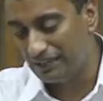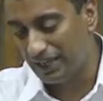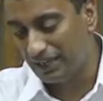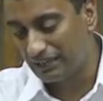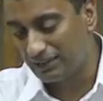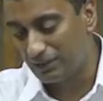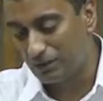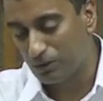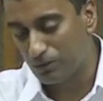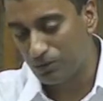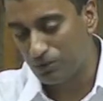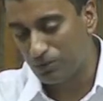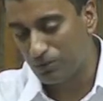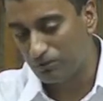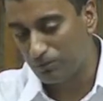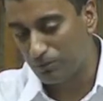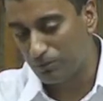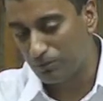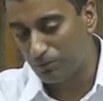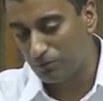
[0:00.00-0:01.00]
exclusion
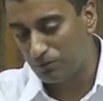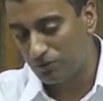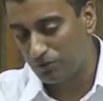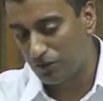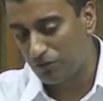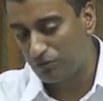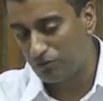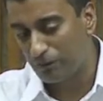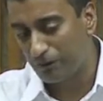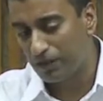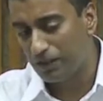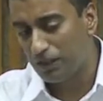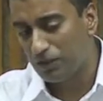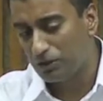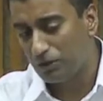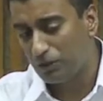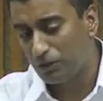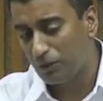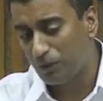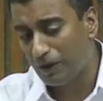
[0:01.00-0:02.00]
of computer software.
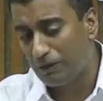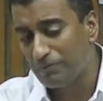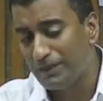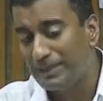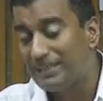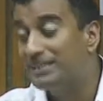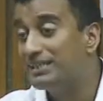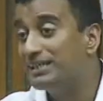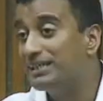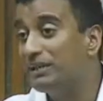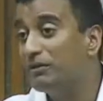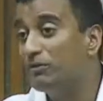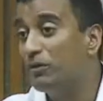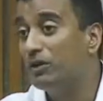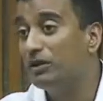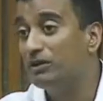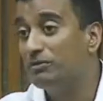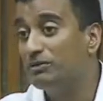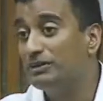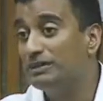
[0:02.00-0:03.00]
You know, one might say,
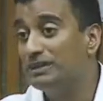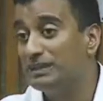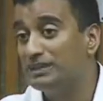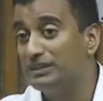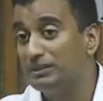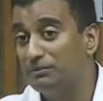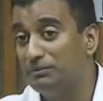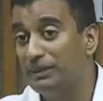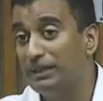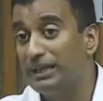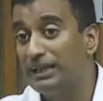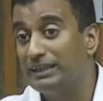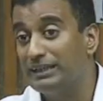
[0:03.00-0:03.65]
what difference does it make?